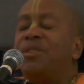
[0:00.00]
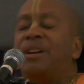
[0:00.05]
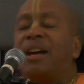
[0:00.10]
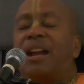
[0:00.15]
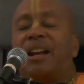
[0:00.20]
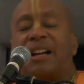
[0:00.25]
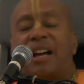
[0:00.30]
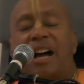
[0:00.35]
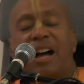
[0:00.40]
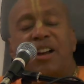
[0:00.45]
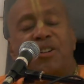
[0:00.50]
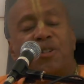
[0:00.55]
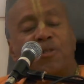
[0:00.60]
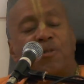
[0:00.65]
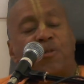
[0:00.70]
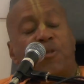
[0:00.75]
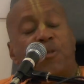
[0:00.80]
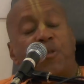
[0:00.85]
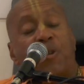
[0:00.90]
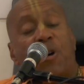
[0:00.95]
you get a kind of
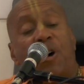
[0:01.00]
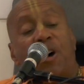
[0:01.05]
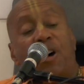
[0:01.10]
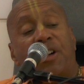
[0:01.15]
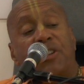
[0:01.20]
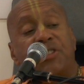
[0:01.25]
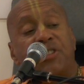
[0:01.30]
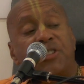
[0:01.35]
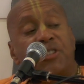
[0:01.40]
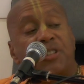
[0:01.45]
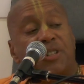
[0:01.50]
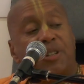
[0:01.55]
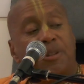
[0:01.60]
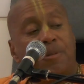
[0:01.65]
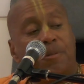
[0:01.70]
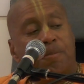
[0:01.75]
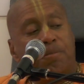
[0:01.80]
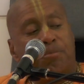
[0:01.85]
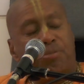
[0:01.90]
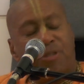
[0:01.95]
false
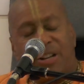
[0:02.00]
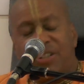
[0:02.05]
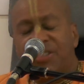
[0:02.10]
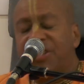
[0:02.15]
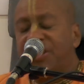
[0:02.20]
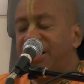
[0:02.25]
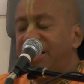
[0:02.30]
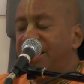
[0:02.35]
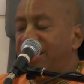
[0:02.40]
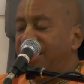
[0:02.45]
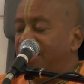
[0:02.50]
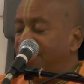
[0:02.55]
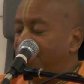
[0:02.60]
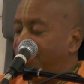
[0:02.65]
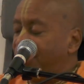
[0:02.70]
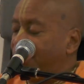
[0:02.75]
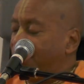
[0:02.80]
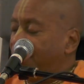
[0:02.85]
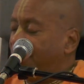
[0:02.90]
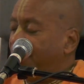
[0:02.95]

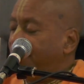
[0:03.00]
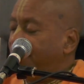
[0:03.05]
prestige.